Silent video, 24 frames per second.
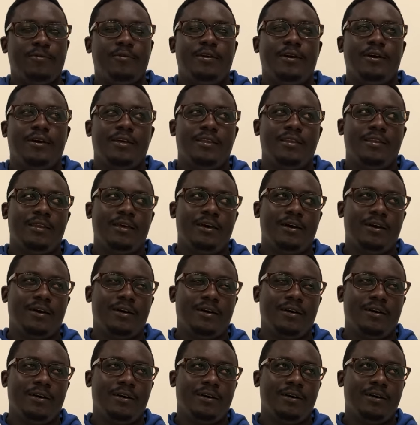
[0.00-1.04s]
And
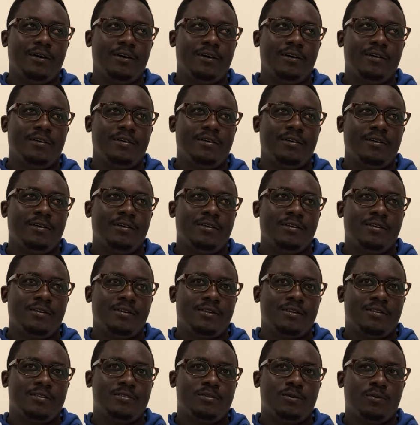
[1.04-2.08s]

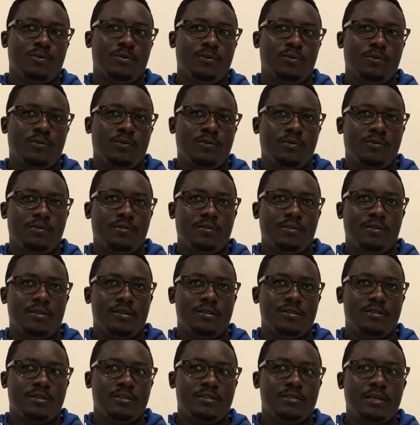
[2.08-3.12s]
so
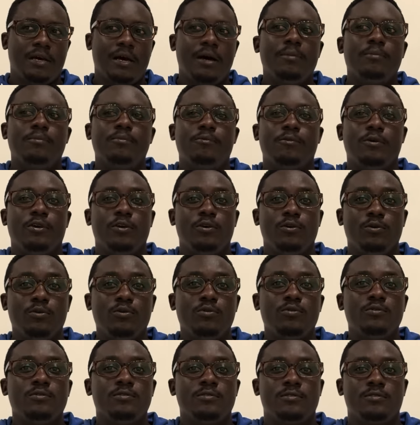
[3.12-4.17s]
there's a term we
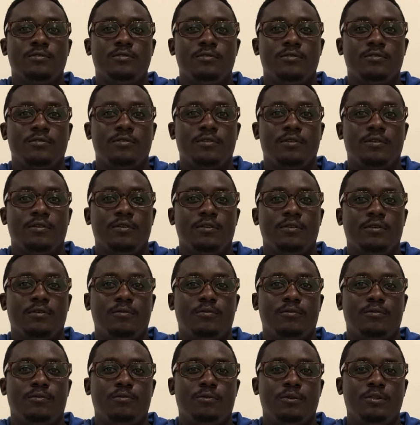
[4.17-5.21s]
use
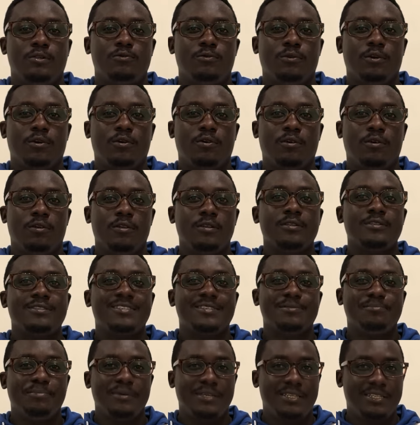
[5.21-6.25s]
which we call
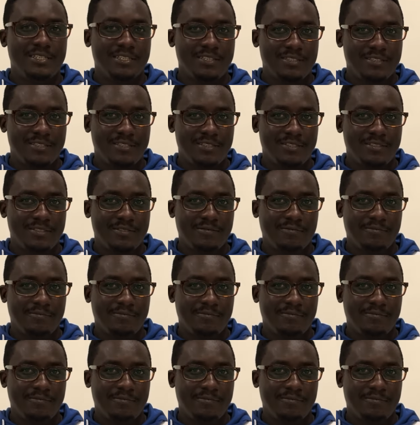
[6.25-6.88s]
species.